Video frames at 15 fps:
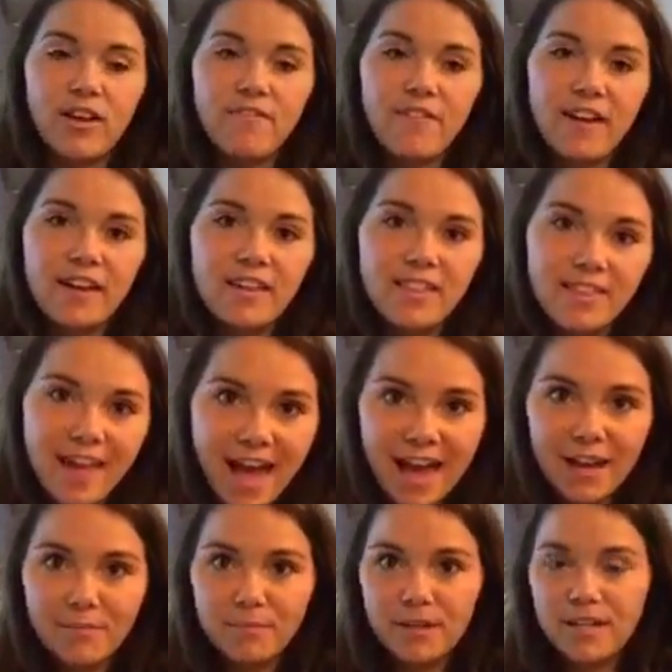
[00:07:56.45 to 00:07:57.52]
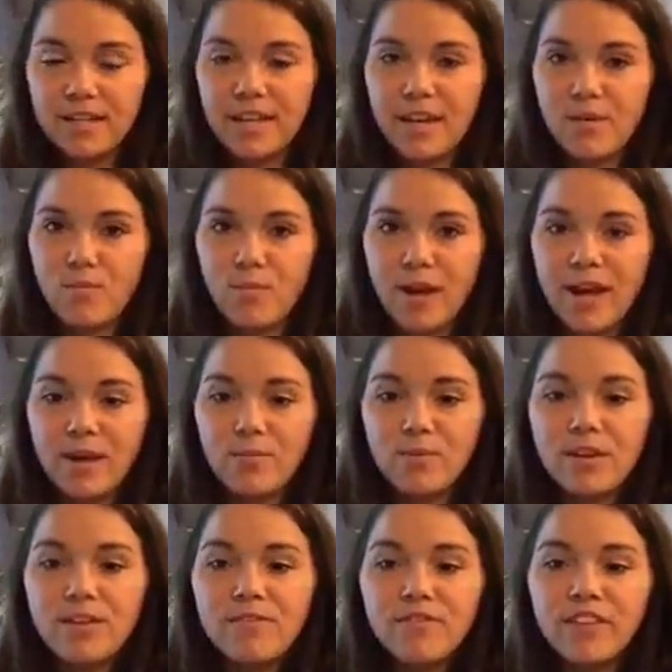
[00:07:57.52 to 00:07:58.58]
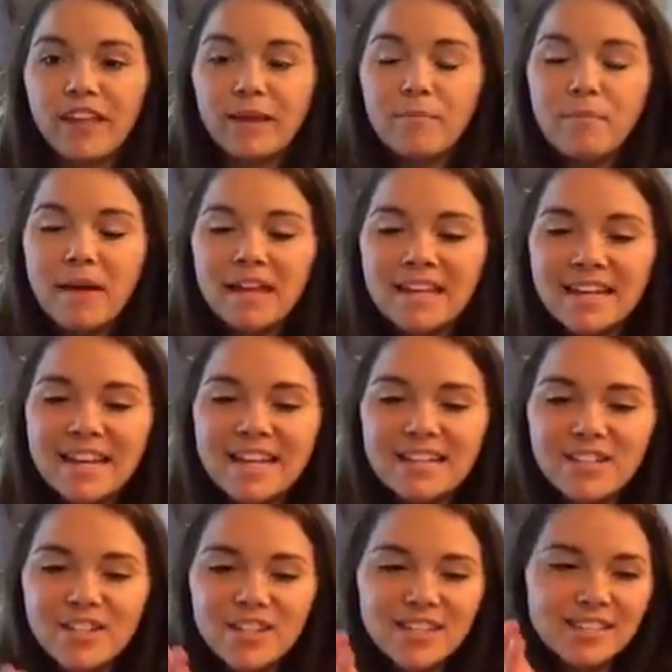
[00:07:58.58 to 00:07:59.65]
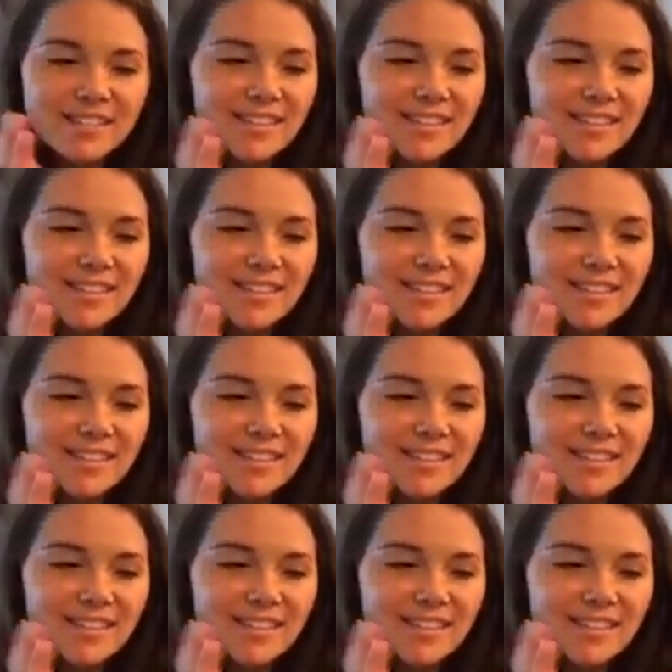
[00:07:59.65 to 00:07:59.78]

If I eat that, I'm going to gain weight. We've like made it into these